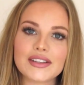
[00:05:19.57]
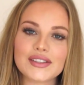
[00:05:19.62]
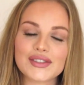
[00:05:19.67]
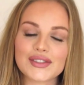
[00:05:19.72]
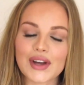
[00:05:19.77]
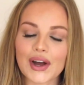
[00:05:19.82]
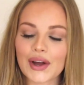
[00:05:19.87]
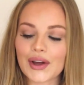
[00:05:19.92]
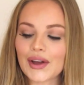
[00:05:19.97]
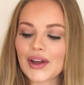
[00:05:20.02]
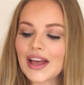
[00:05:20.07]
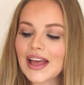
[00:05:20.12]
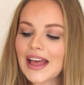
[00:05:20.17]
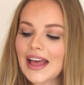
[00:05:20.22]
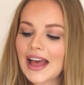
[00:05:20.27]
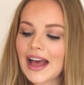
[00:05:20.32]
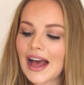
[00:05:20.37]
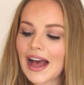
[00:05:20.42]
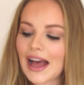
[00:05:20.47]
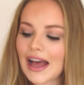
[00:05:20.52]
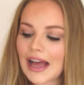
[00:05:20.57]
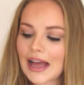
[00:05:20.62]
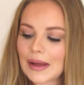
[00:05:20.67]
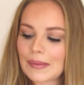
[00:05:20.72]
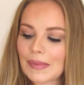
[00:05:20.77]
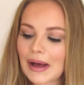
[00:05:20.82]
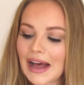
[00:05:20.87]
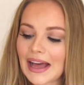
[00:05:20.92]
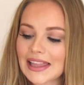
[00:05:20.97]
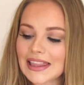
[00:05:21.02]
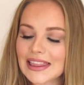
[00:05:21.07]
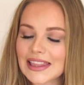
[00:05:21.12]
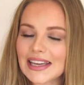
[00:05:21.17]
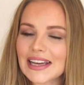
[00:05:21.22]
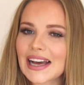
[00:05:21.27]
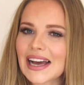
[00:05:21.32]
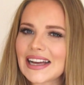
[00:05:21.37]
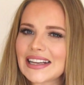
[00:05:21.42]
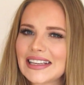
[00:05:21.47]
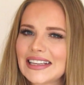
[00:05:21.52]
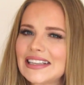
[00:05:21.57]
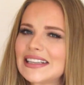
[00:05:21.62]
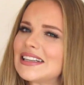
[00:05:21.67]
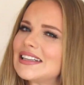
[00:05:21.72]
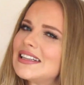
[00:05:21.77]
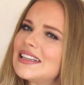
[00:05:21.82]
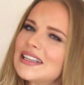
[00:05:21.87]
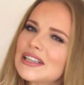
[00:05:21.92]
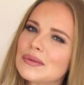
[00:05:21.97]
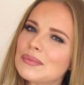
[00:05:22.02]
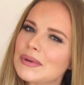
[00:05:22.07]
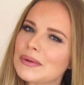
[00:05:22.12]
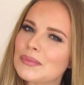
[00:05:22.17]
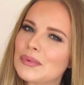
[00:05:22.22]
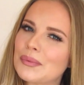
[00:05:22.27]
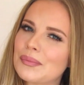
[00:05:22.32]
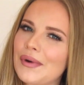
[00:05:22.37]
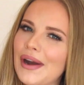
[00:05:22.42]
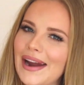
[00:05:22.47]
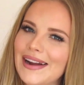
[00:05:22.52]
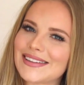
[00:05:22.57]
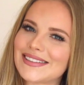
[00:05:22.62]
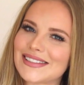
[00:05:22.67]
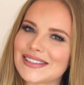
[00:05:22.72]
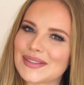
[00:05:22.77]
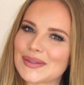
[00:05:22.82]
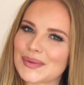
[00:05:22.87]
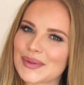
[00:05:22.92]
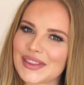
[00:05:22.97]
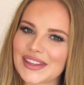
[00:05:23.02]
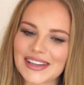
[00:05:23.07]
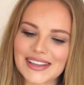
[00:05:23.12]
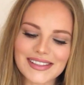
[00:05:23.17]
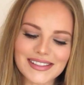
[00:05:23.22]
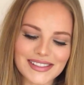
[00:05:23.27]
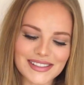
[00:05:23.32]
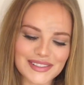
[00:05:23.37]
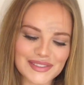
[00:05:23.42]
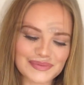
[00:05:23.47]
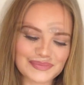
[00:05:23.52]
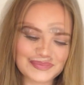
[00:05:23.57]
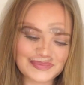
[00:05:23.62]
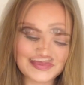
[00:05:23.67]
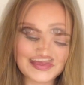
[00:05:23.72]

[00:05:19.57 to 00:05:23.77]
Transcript: So I think I need a little bit more practice with this.